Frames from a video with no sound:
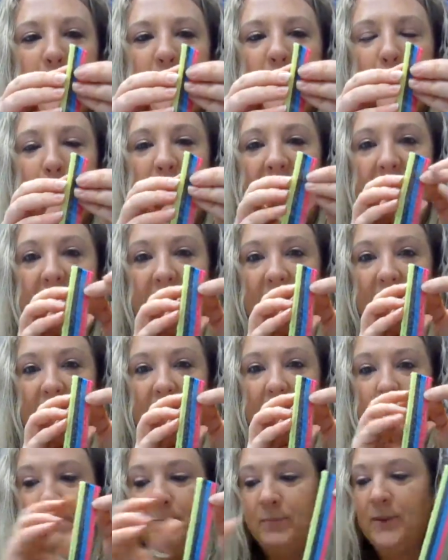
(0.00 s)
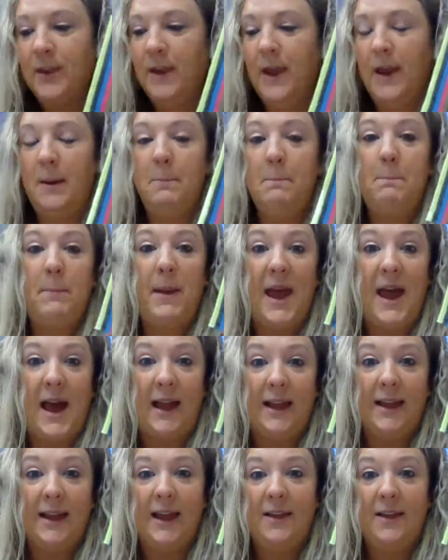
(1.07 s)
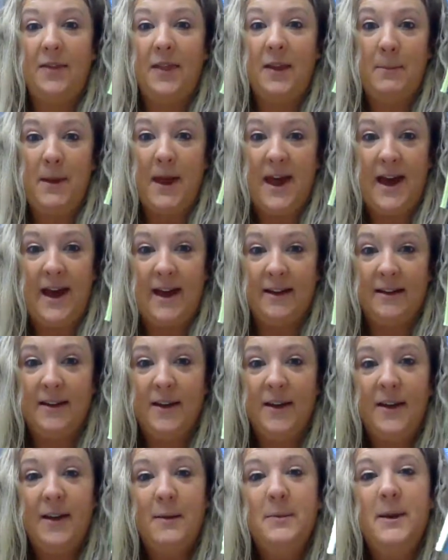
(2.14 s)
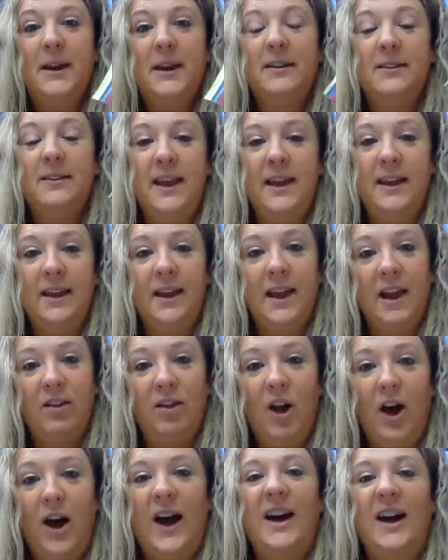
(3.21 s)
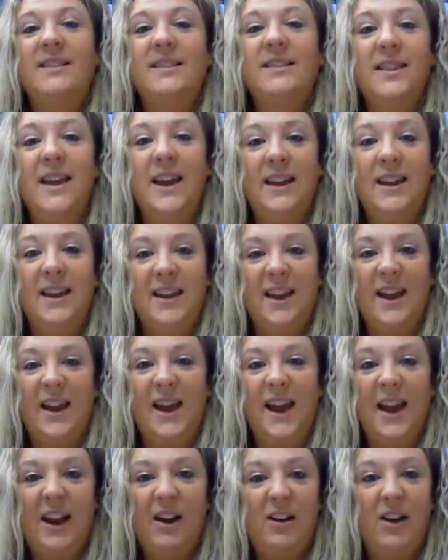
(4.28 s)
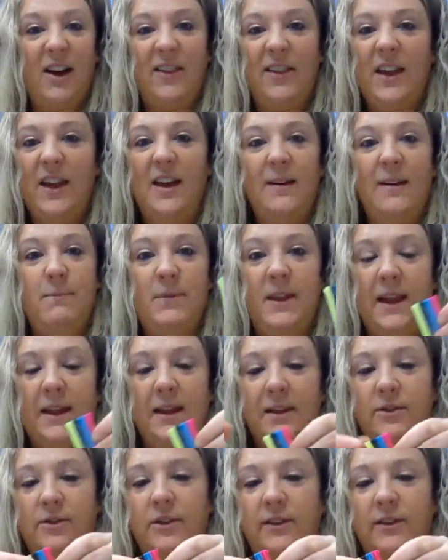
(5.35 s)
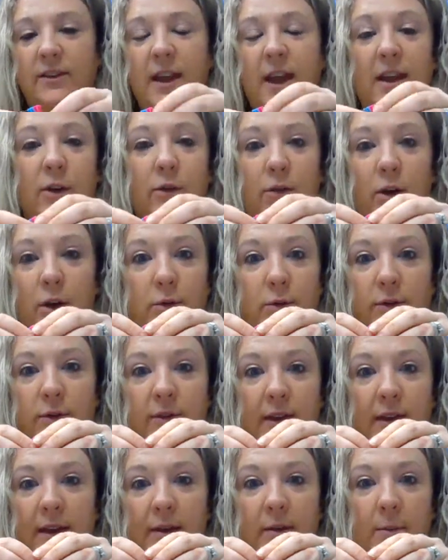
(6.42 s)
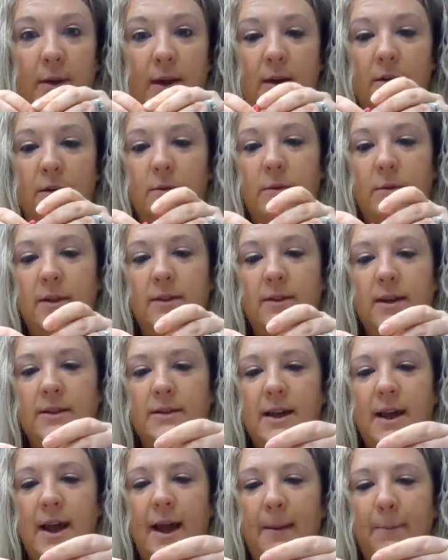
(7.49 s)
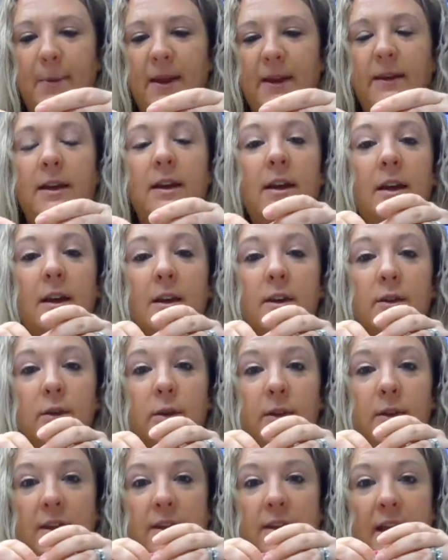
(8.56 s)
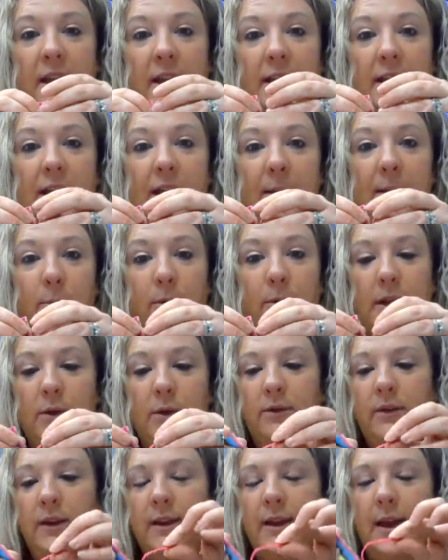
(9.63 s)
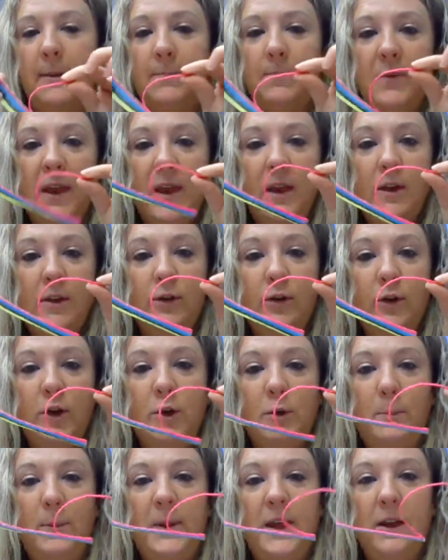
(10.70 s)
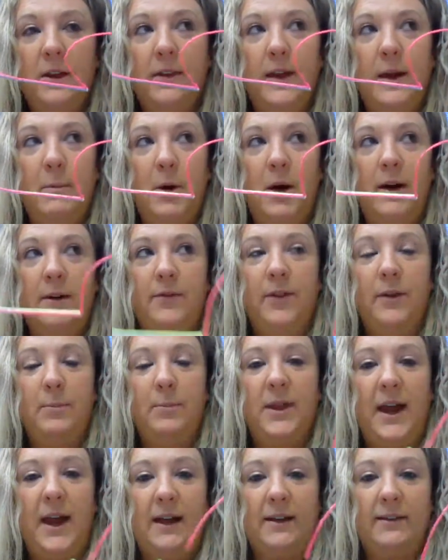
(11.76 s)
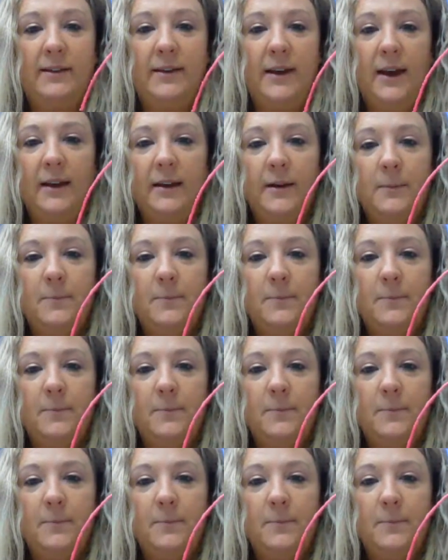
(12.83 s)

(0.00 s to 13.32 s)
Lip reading: backing and back in the bag because they can get lost, they can get hair on them, they can just get gross, and we don't want that to happen so that they can keep reusing them. So you peel them off the plastic,